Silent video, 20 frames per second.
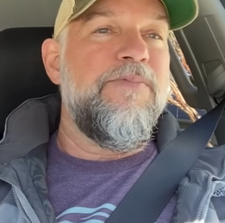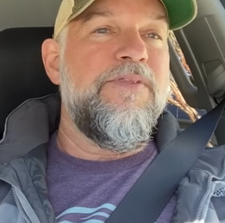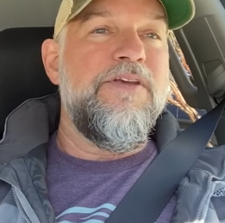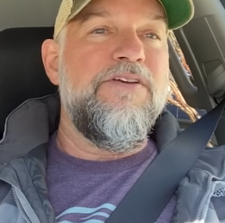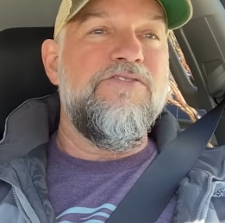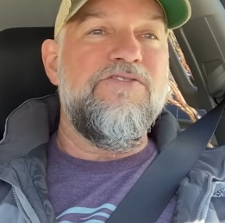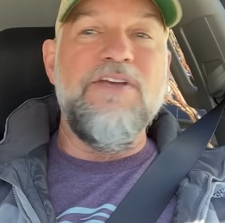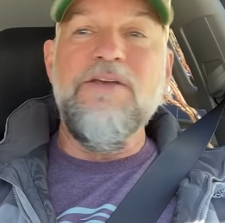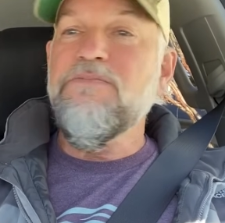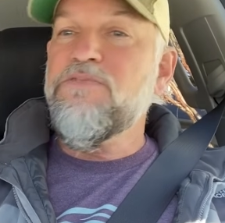
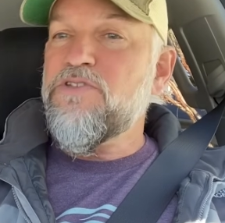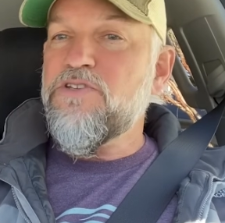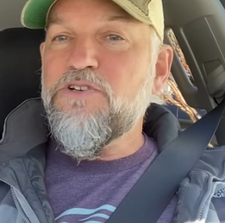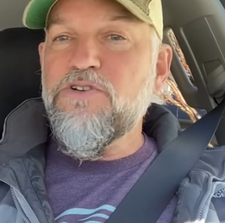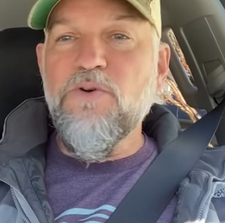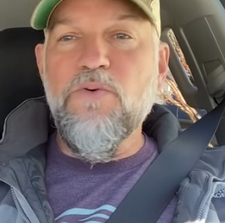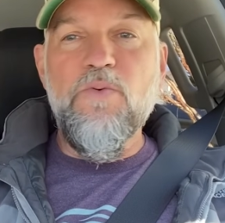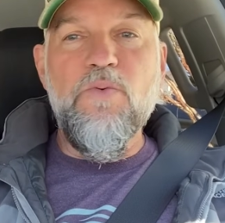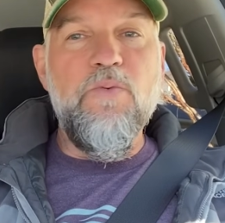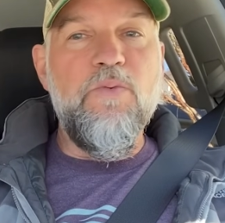Seems to
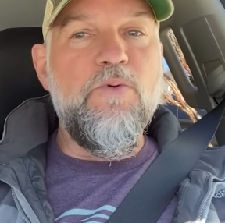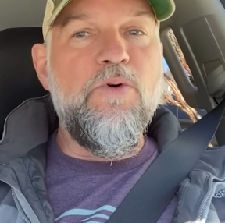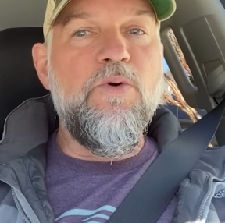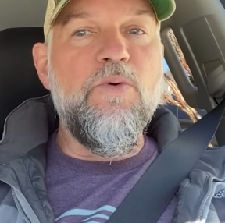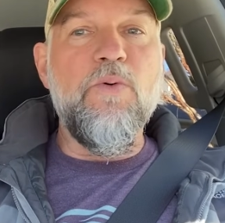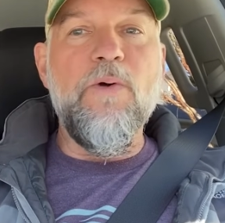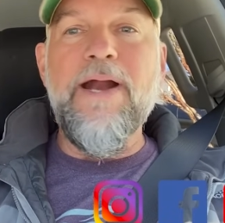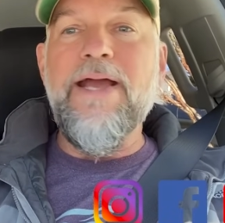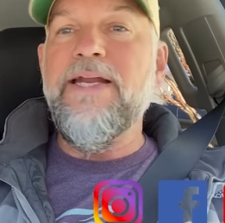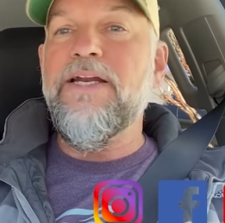do
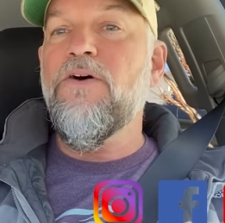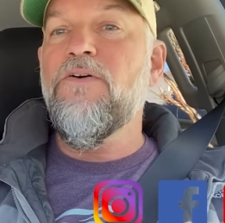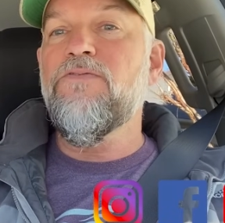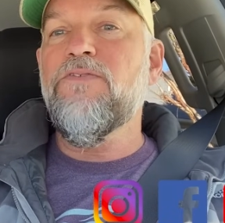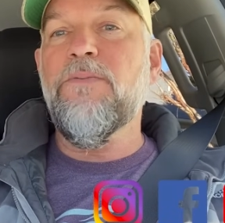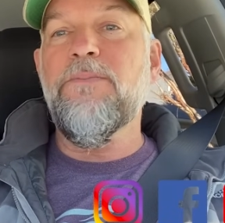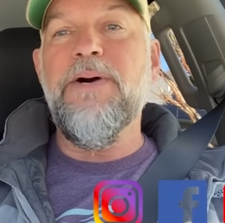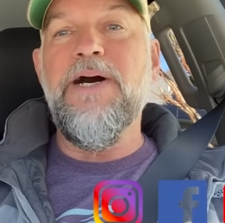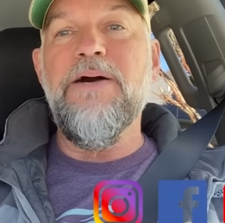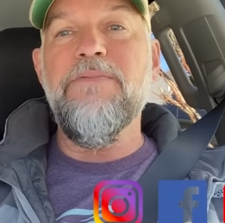great
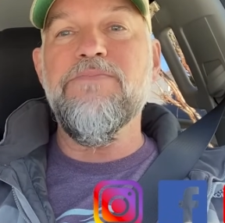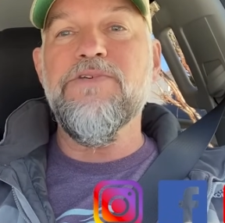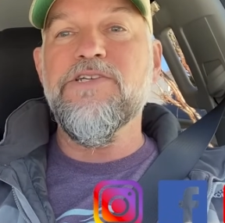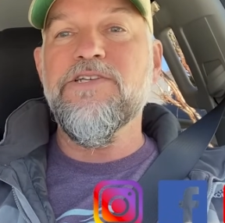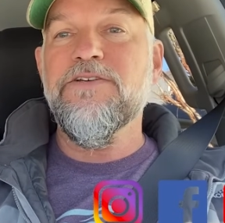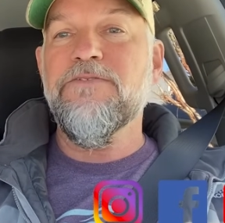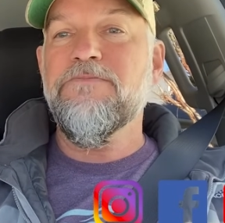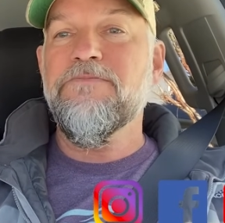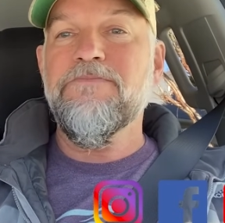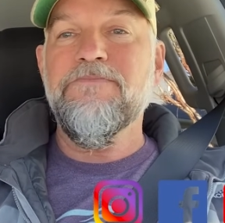over bumps,
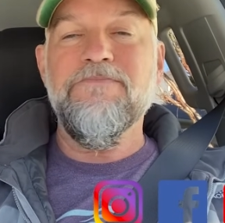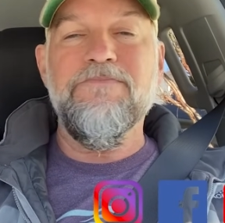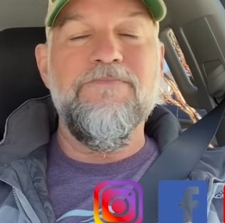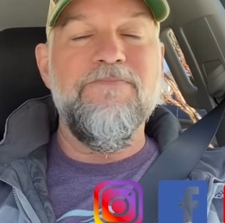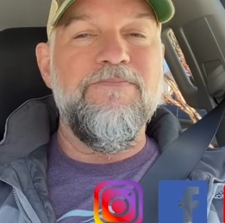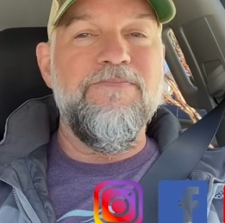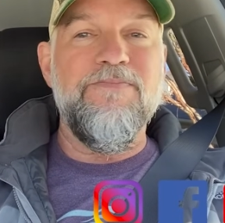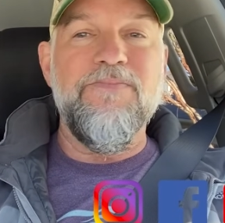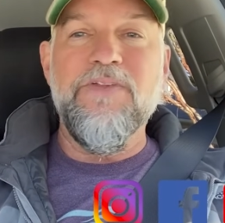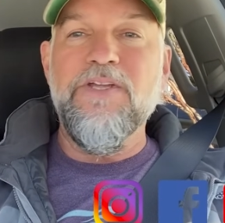
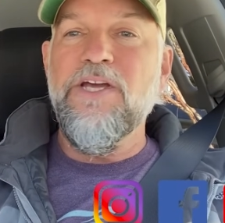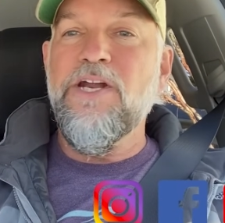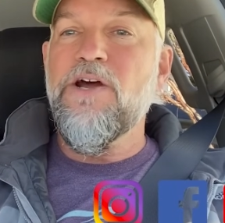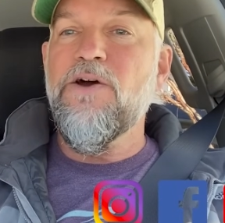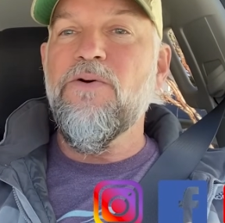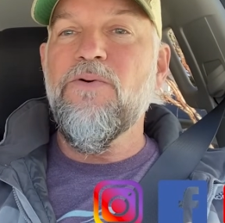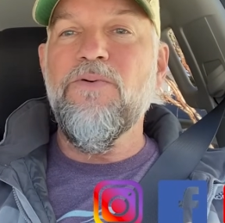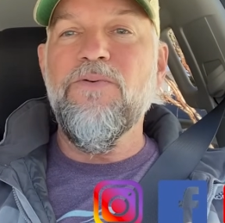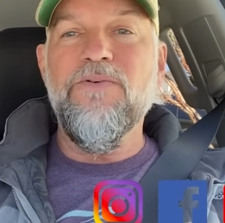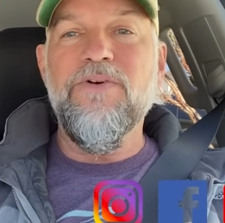you
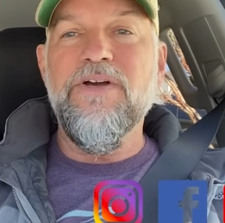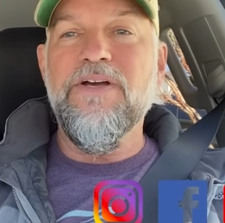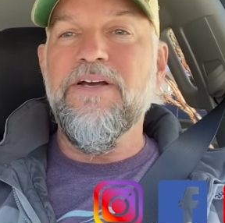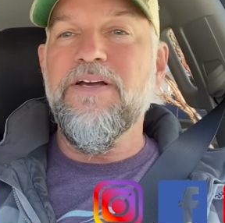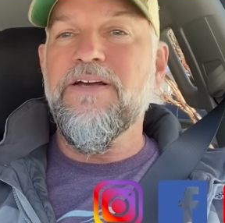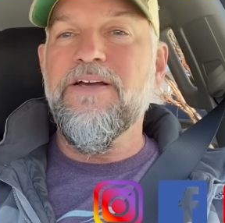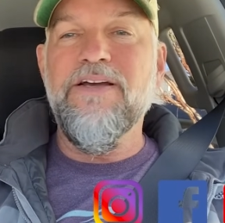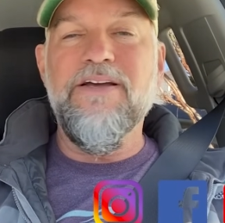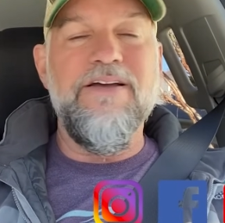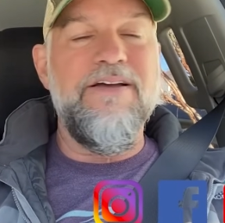know,
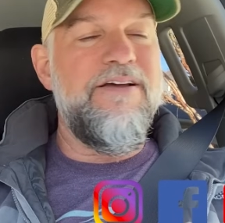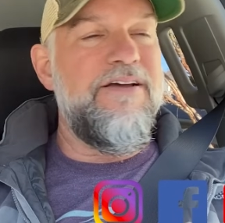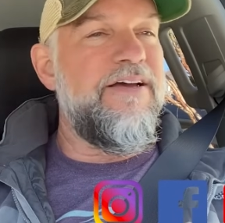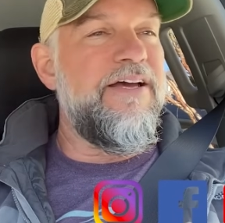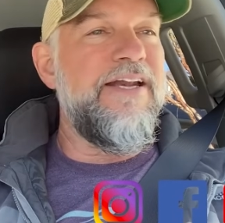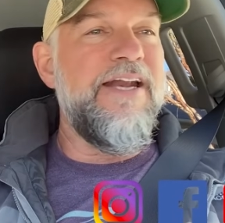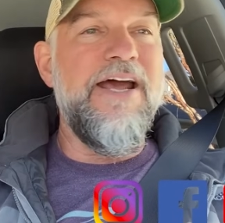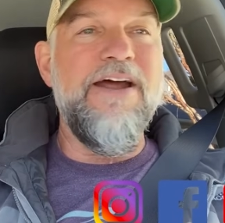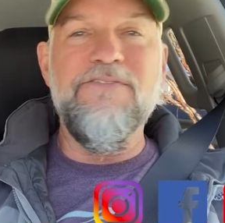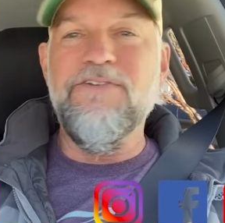
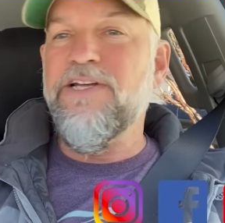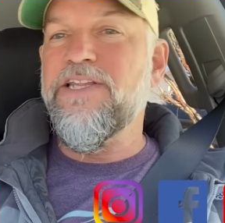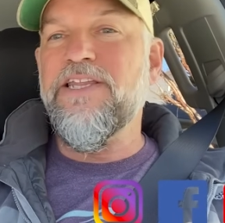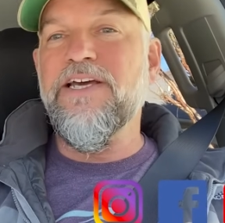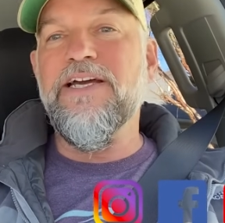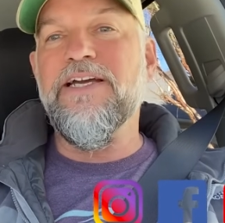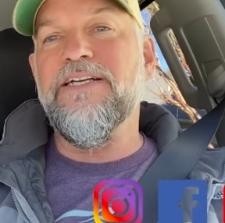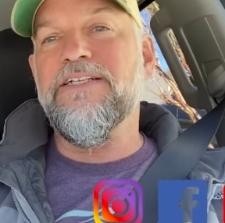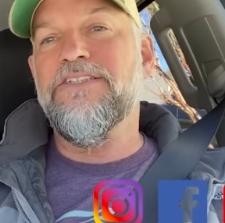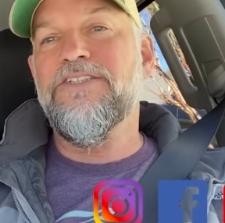and
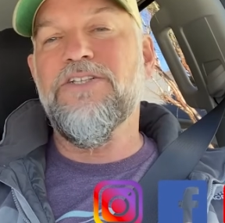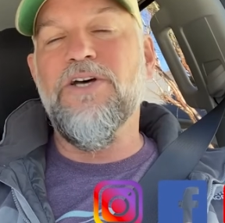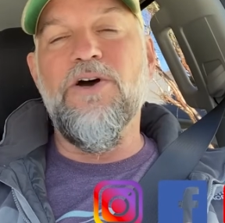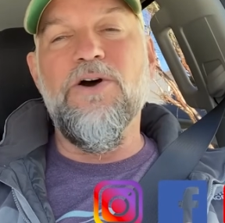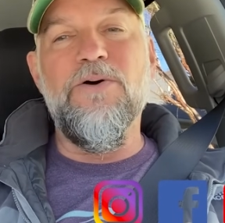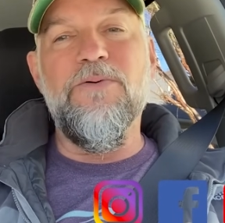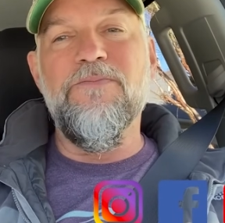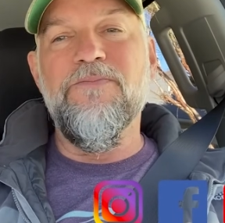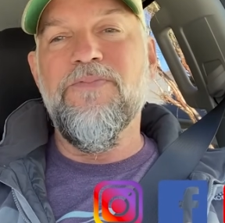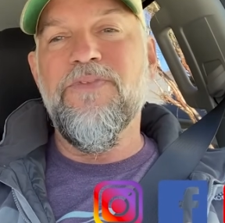everything.
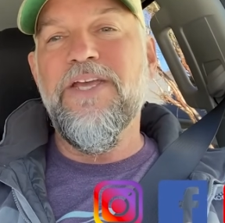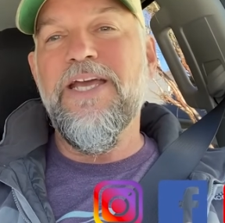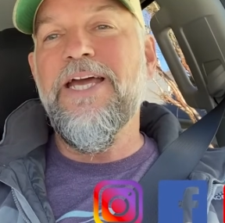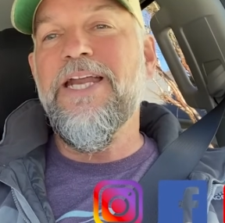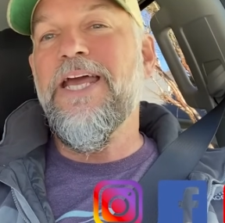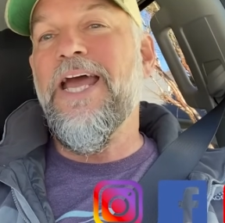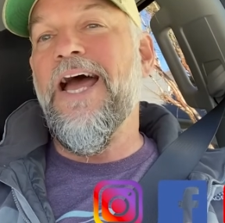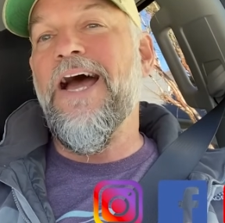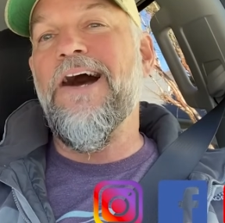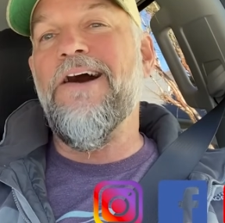So
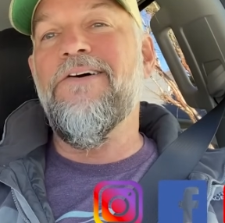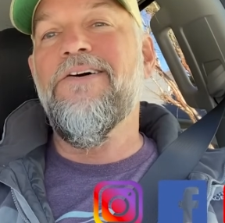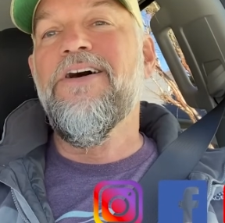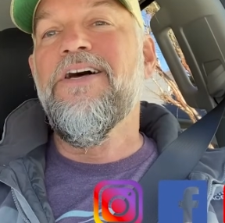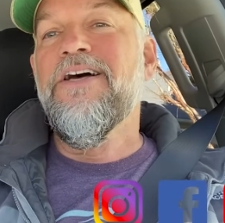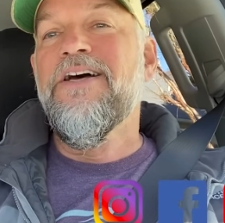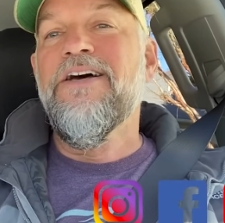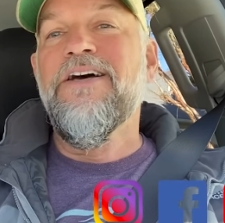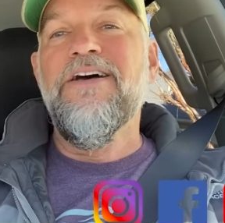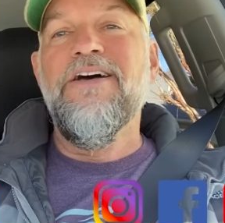anyhow,
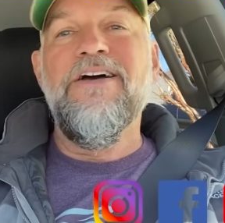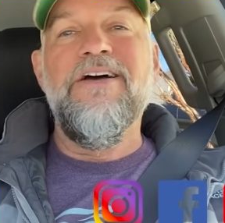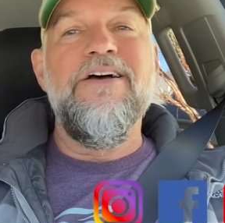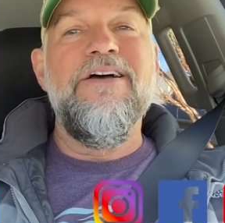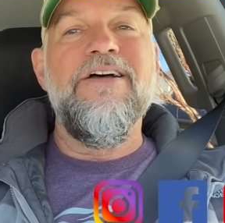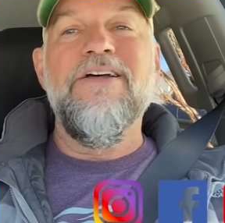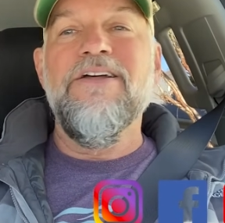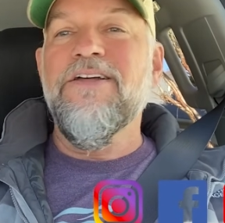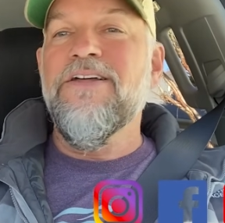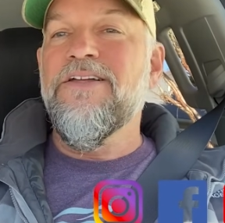
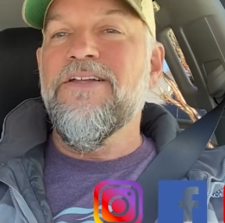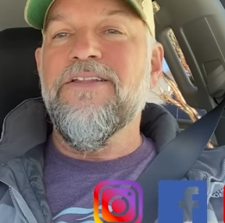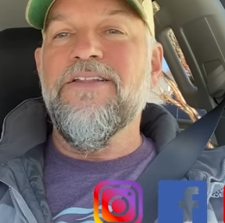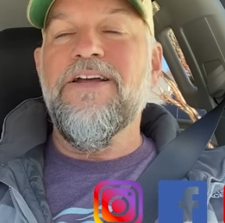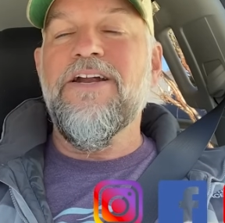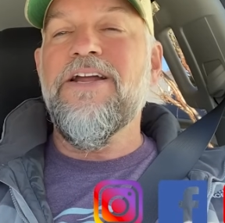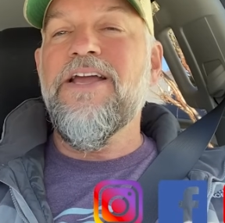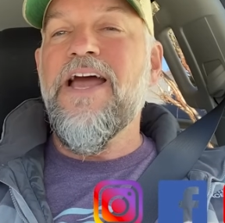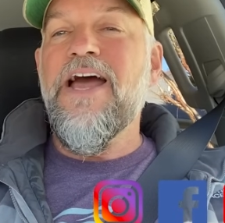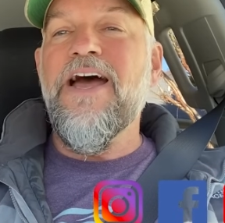
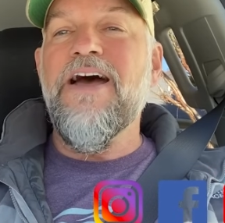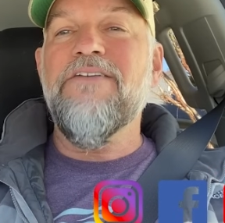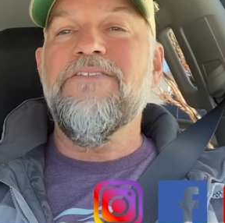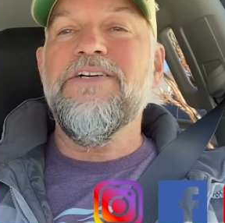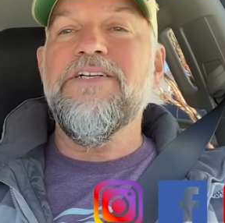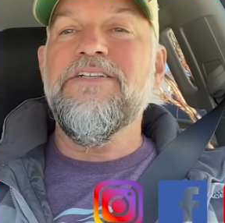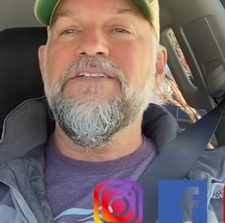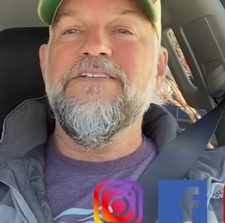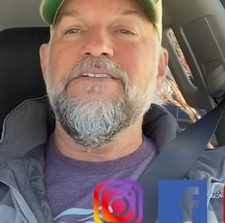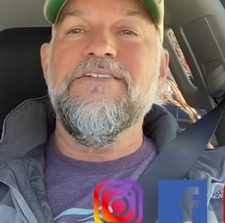there you have
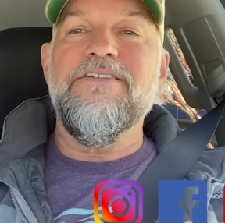it.